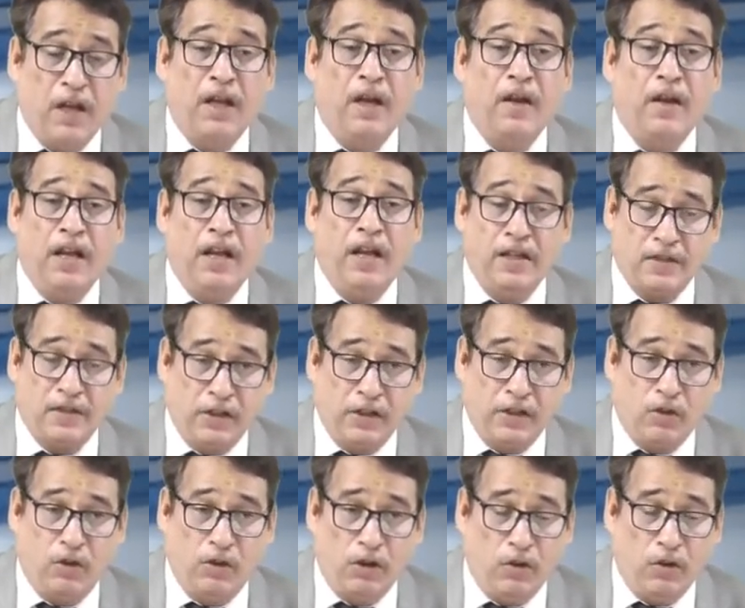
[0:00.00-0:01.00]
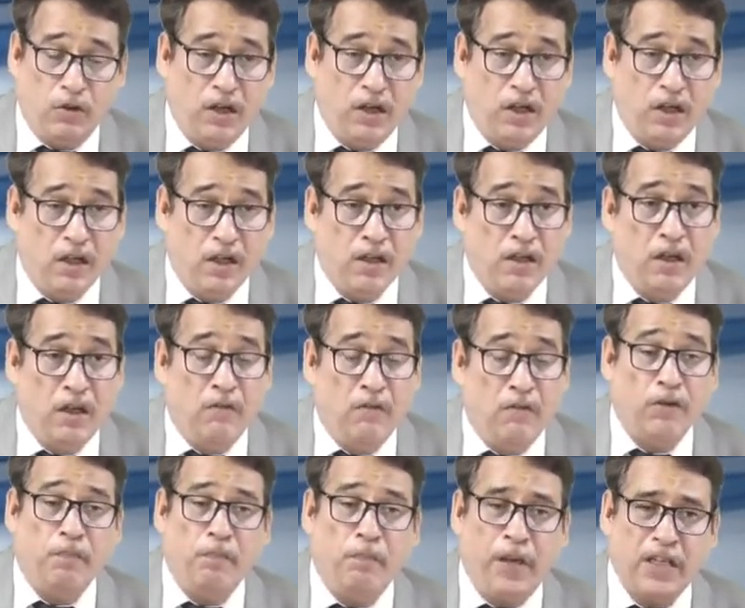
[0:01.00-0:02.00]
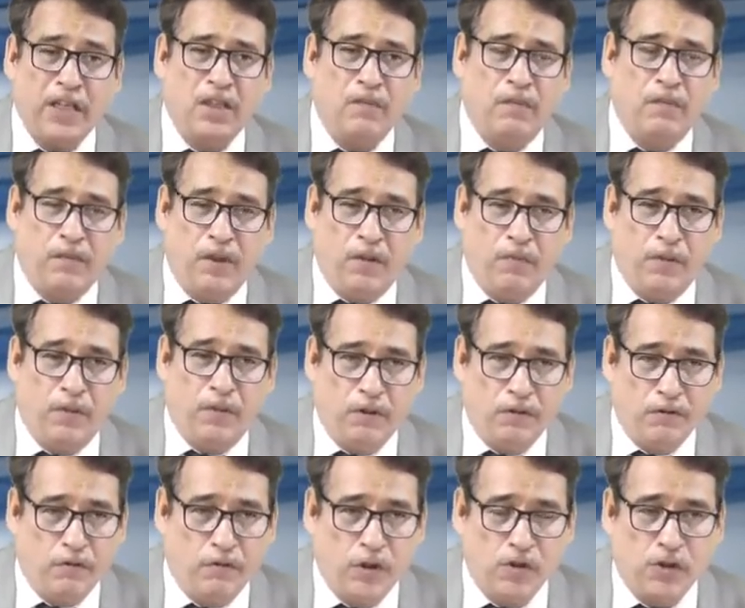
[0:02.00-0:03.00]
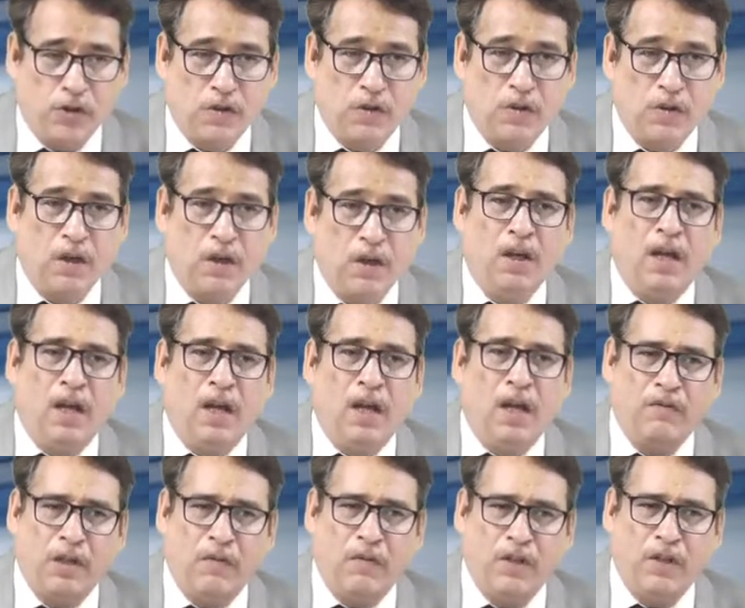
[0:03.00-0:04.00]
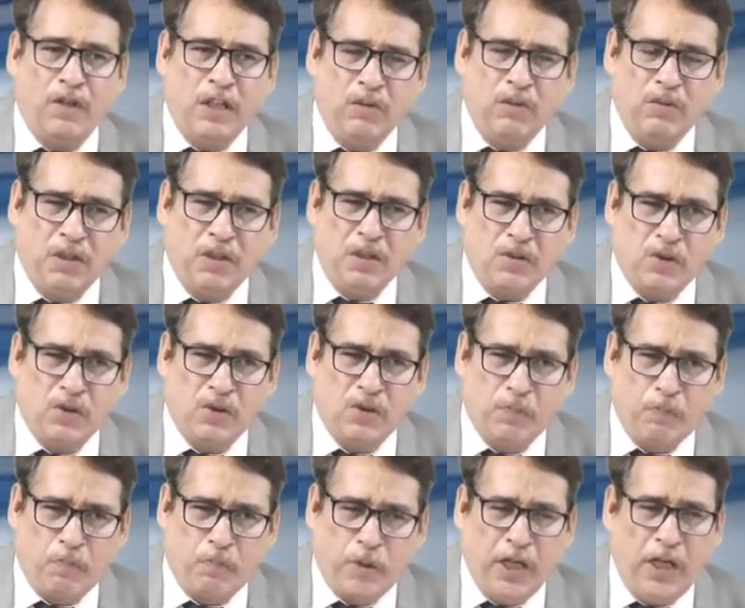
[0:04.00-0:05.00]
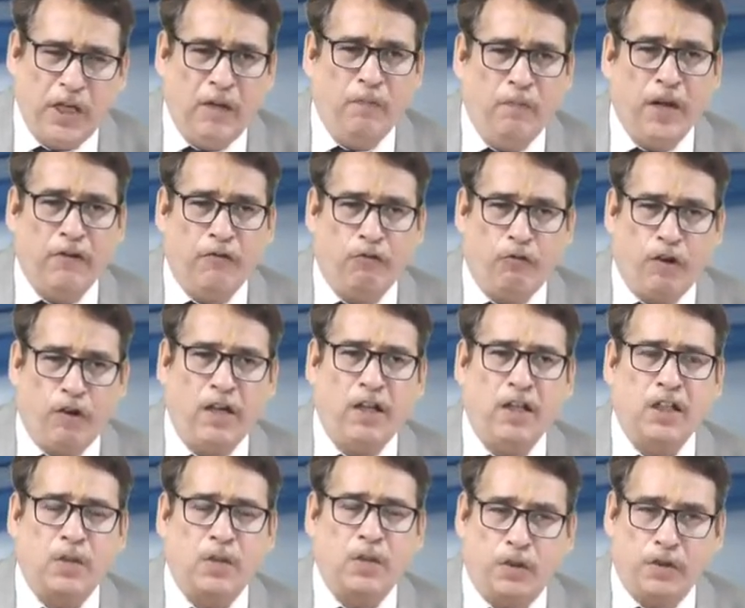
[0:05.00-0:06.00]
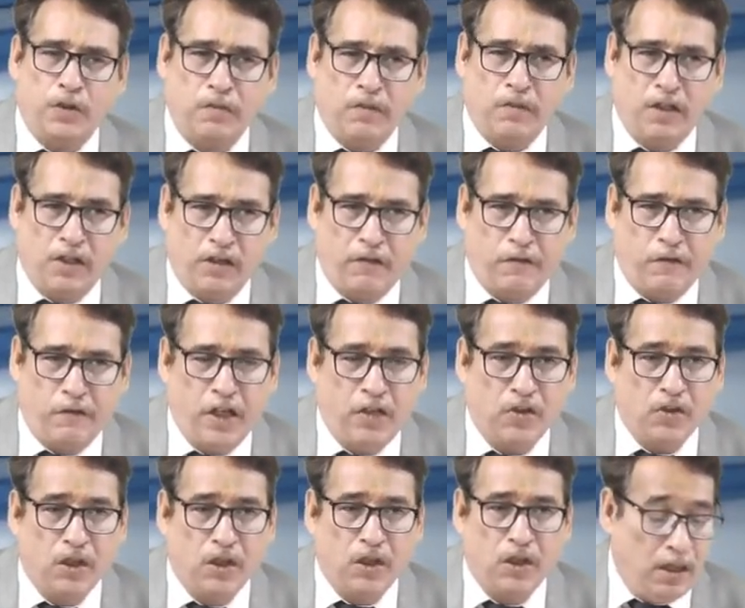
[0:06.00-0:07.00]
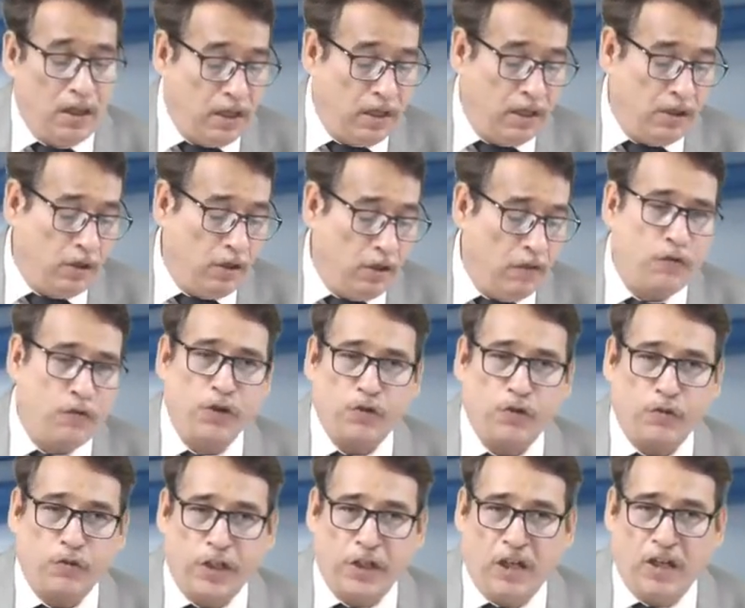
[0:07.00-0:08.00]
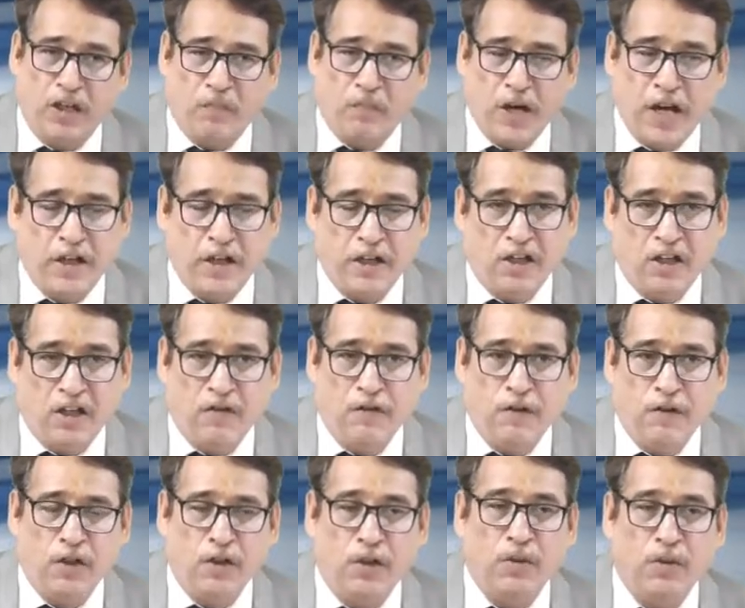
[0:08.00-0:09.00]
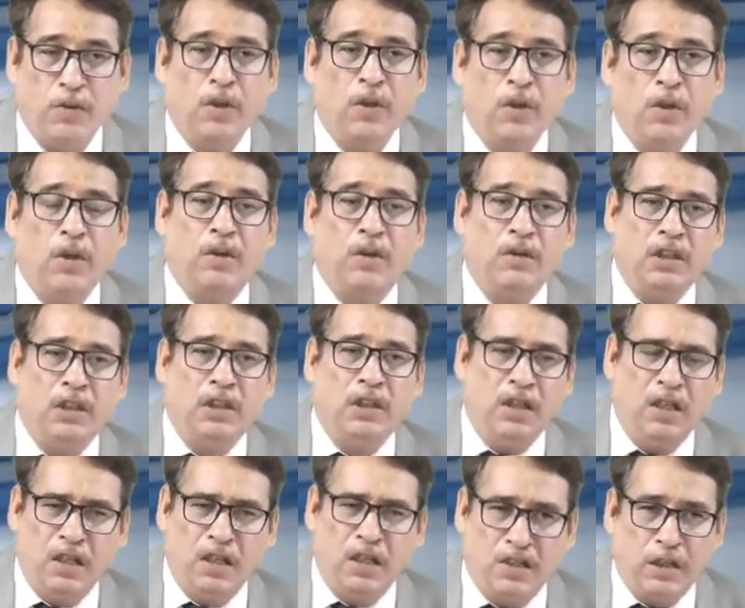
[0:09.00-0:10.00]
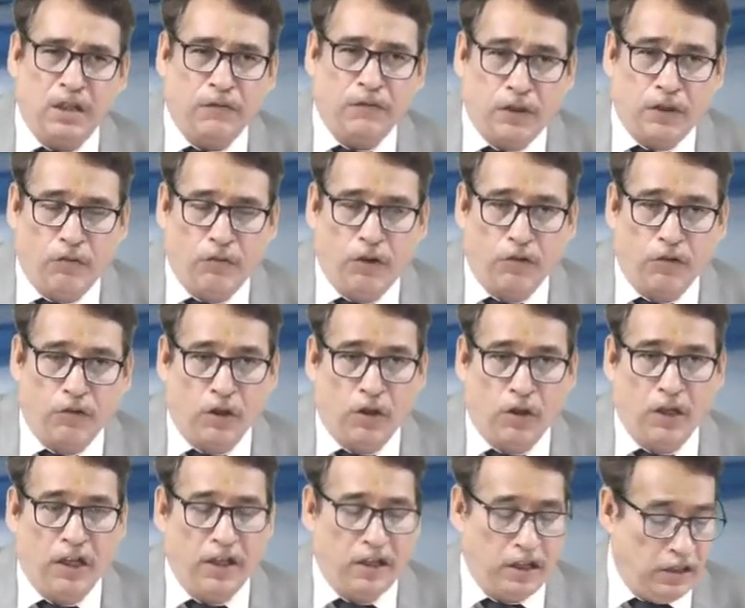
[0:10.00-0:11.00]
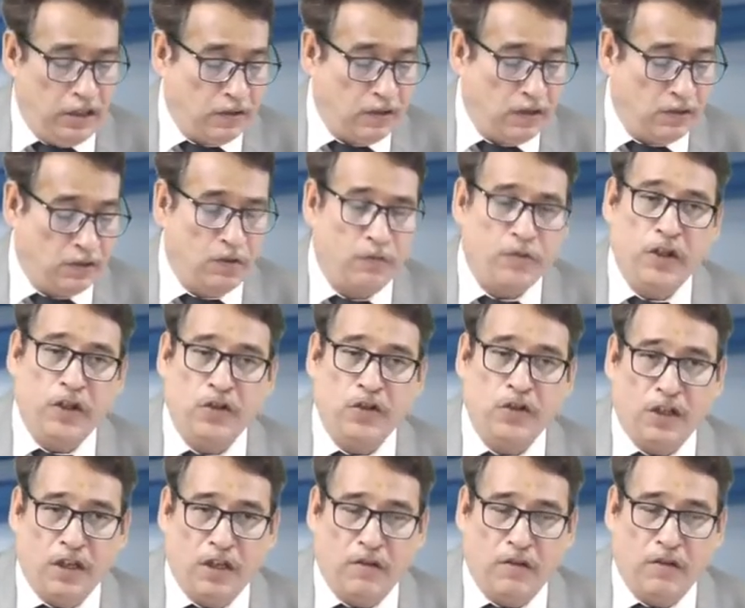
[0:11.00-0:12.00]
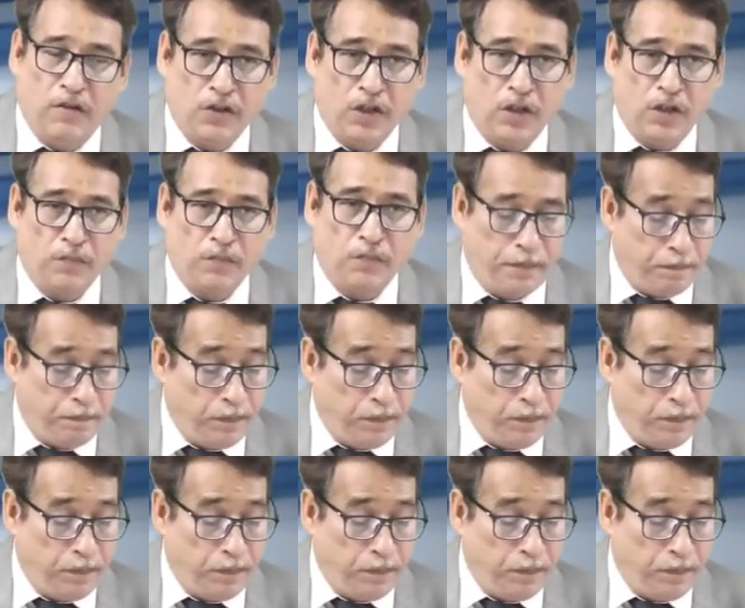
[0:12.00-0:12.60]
as I told you earlier, with maximum number of questions, have given you the supreme and widest possible coverage, and of course we take pride in giving you the in-depth, what we call, analysis of each and every chapter.